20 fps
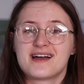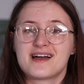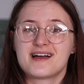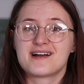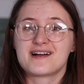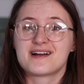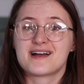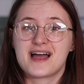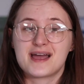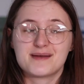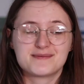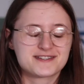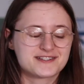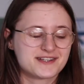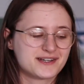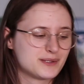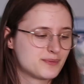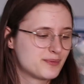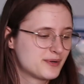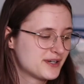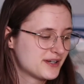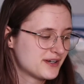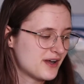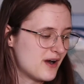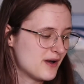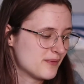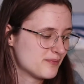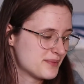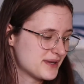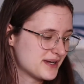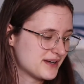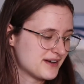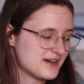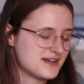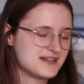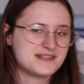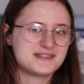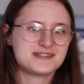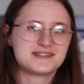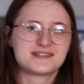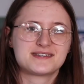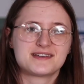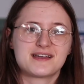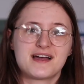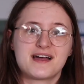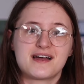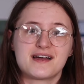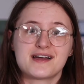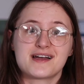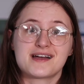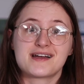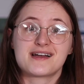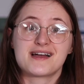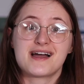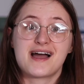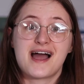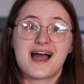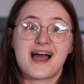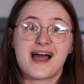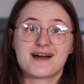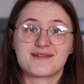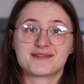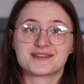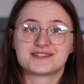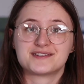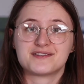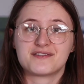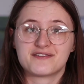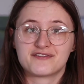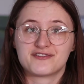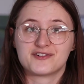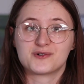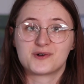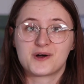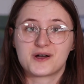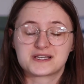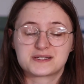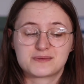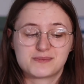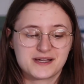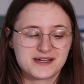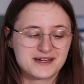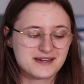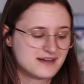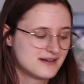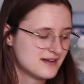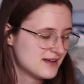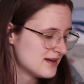I'm just gonna put it on because I want to do the full cosplay.